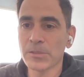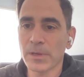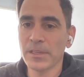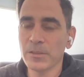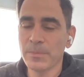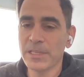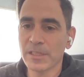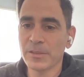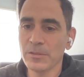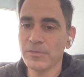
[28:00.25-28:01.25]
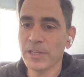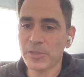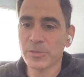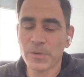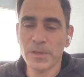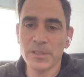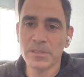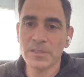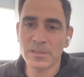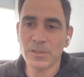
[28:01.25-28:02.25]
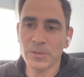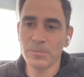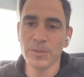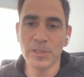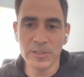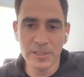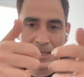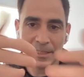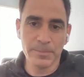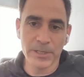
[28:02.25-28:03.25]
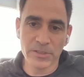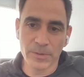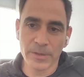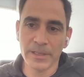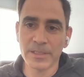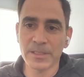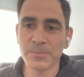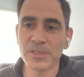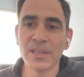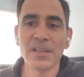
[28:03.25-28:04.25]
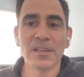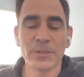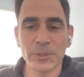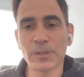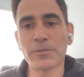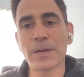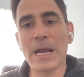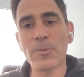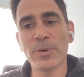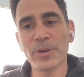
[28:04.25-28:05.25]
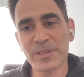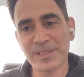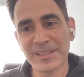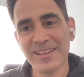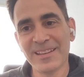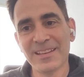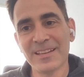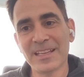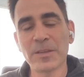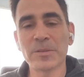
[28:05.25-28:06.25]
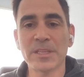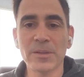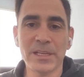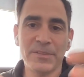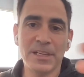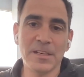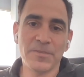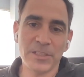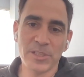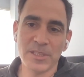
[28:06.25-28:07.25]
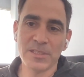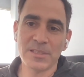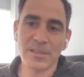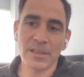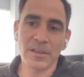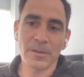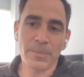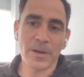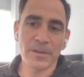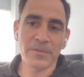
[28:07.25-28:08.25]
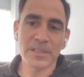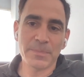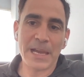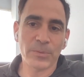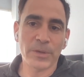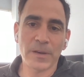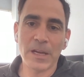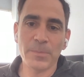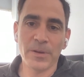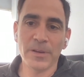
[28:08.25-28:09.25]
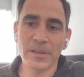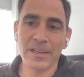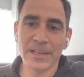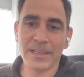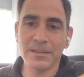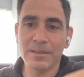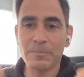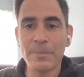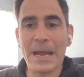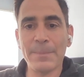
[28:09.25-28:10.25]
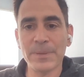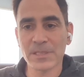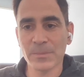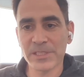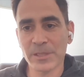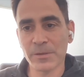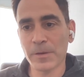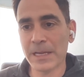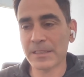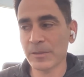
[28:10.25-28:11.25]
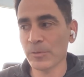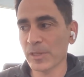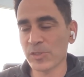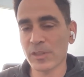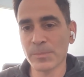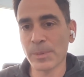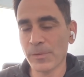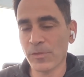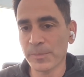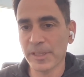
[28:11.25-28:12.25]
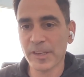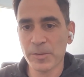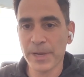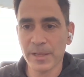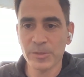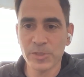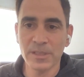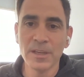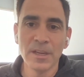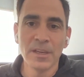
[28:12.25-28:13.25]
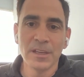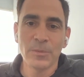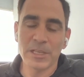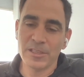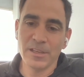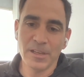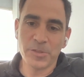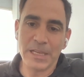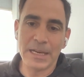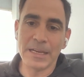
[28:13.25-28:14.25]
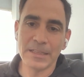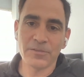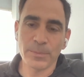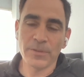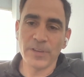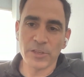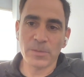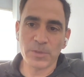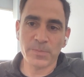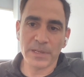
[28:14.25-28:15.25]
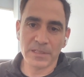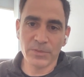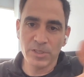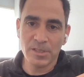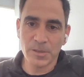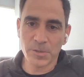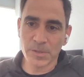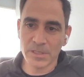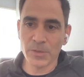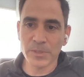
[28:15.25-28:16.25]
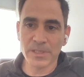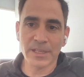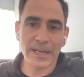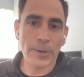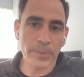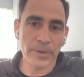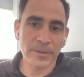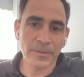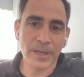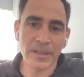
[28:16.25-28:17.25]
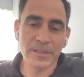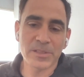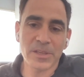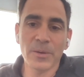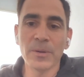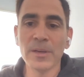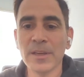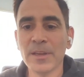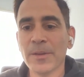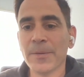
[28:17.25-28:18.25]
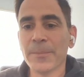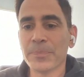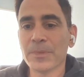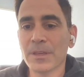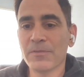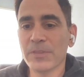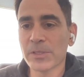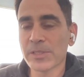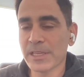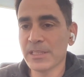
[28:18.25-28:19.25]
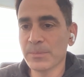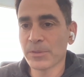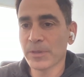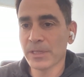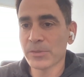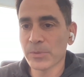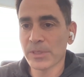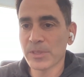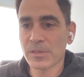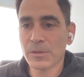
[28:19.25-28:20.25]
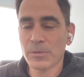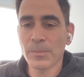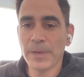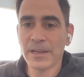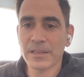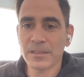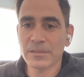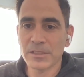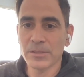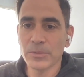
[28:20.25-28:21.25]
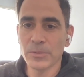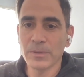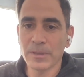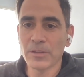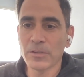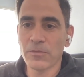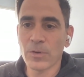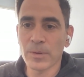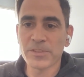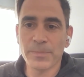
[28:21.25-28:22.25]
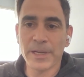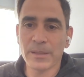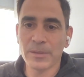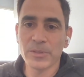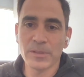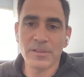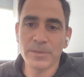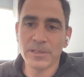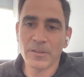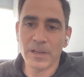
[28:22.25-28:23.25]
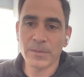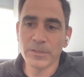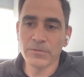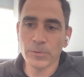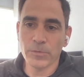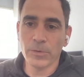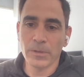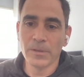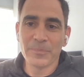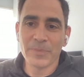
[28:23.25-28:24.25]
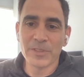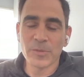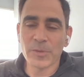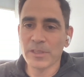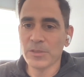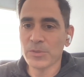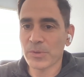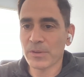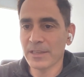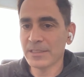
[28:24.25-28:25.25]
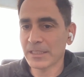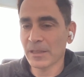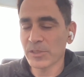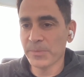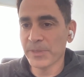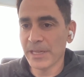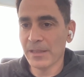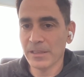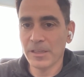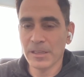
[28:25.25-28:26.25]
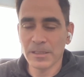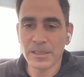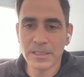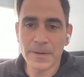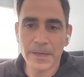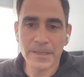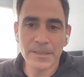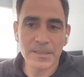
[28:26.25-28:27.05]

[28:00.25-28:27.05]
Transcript: right? You'd basically do functional screens. So you'd mutagenize a bunch of organisms. You'd look for output. And then you'd say, okay, I've identified genes that are part of this pathway or output, and I can map in some ways how they're interacting with each other. But before molecular biology, we actually didn't understand anything from a function perspective. We just understood sequencing and output, right? And so it feels like deep learning is really just a throwback to other forms of biology that have been incredibly fruitful, but just with a new sort of technology modality to interrogate these